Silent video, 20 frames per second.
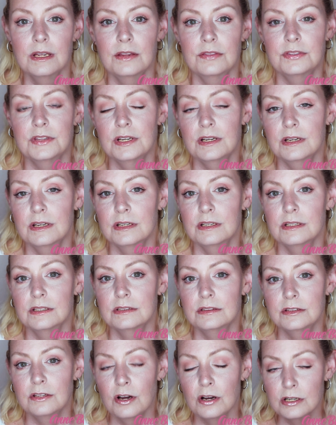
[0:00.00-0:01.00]
the
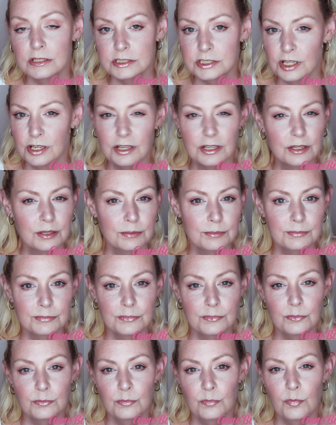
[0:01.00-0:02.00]

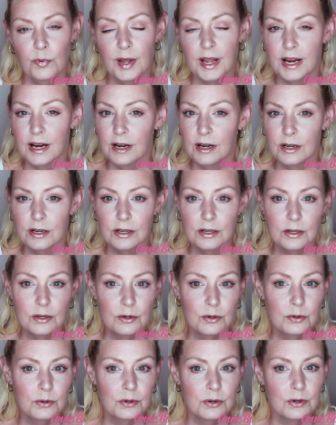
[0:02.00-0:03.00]
long-term wear,
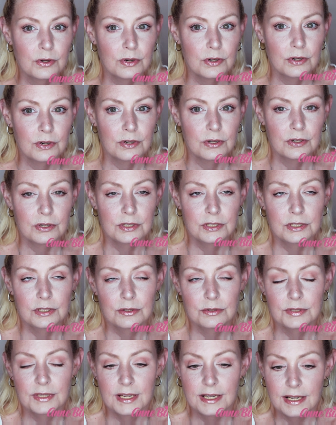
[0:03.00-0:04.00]
or, you know,
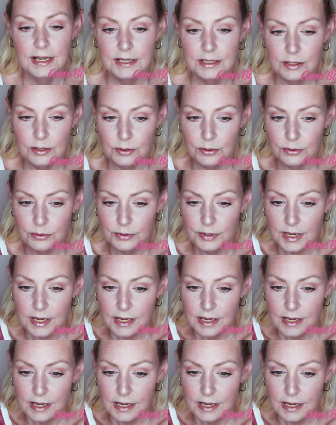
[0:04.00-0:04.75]
like I know